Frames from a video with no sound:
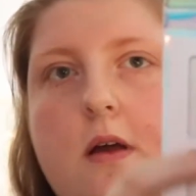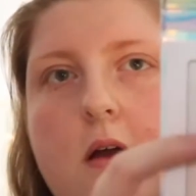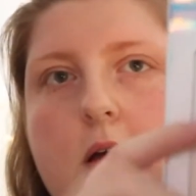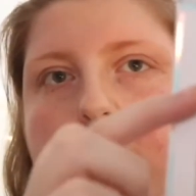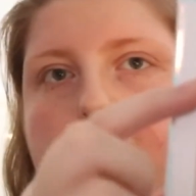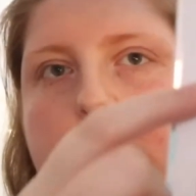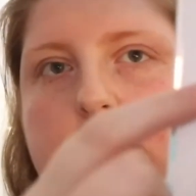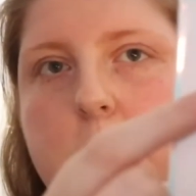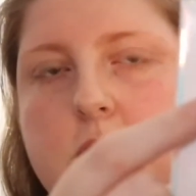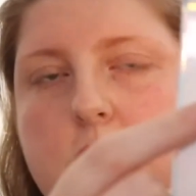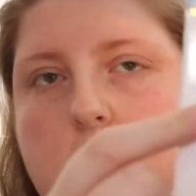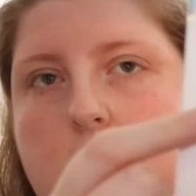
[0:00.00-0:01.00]
This
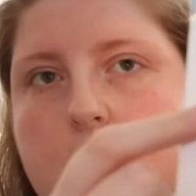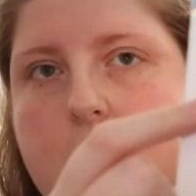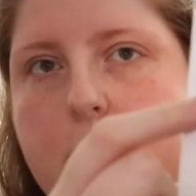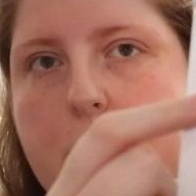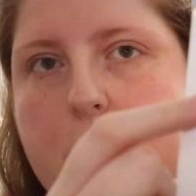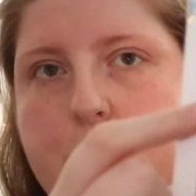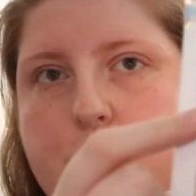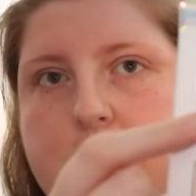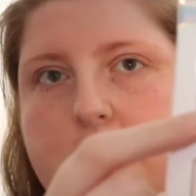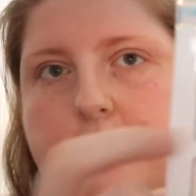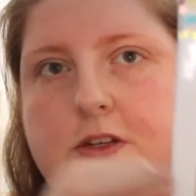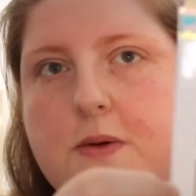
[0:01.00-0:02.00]
one's got like a blue
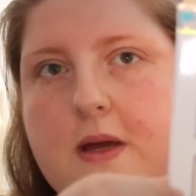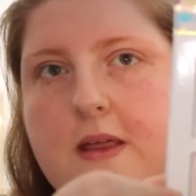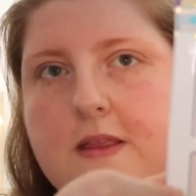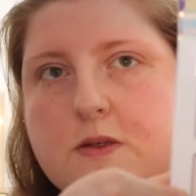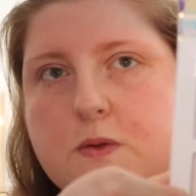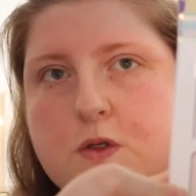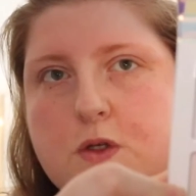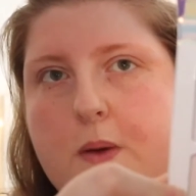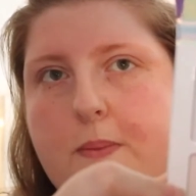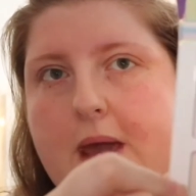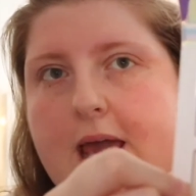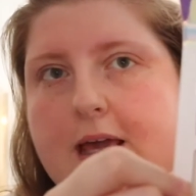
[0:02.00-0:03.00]
shift to it and this one's got a
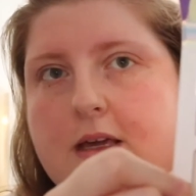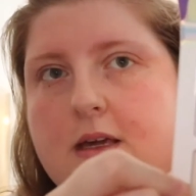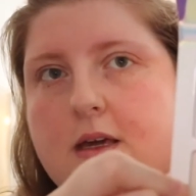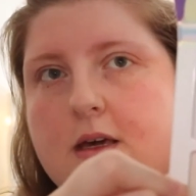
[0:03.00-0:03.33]
pink.